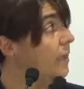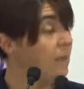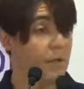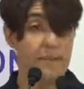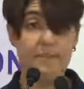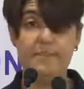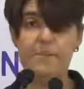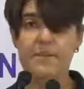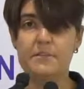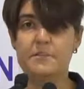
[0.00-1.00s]
this
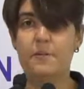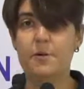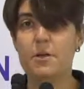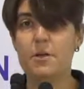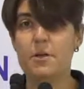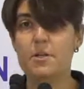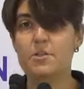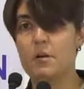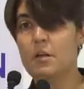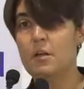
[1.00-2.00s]
depends very much
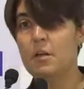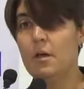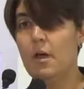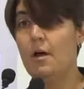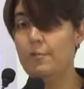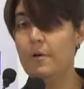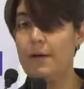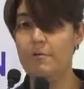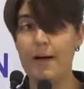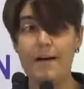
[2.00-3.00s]
on how
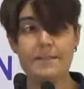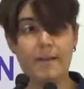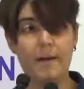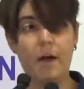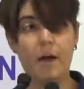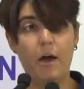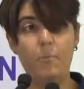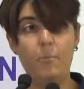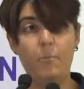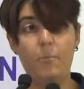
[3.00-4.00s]
fast and how
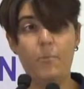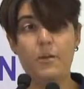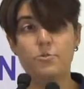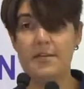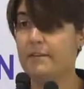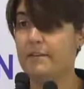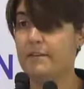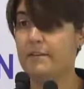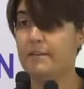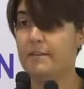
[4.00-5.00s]
much we
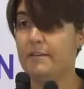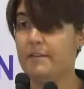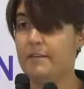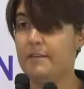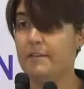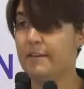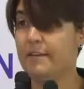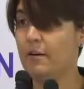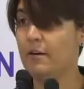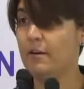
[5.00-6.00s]
mitigate our
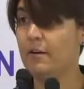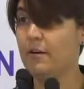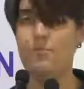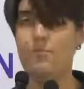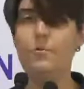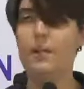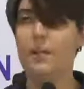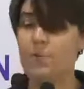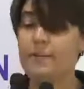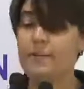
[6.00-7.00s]
emission. Okay, so we
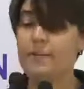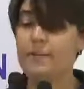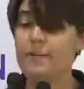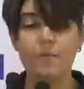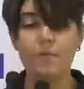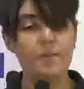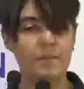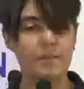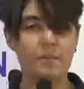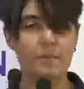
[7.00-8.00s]
cannot
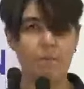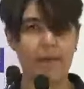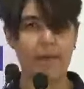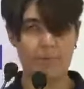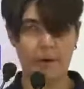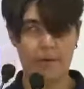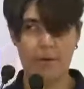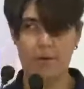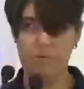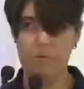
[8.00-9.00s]
avoid sea level rise
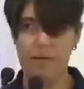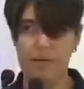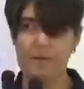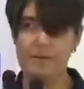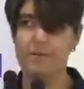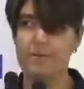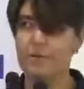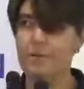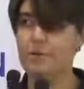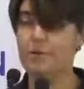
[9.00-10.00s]
right now. Okay,
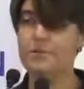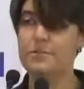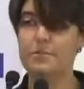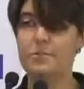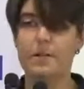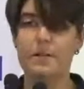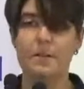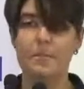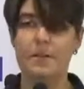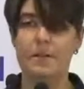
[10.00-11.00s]
so if you understood
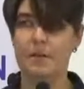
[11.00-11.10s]
well, I mean,